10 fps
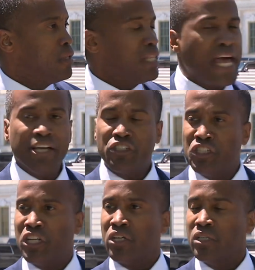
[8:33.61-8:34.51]
Last
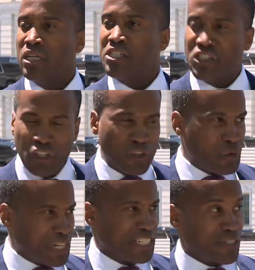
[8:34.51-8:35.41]
year, as Senator
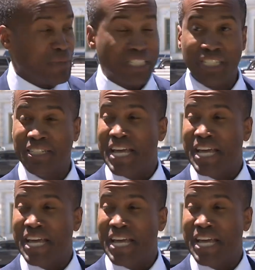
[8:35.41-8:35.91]
Ricketts mentioned,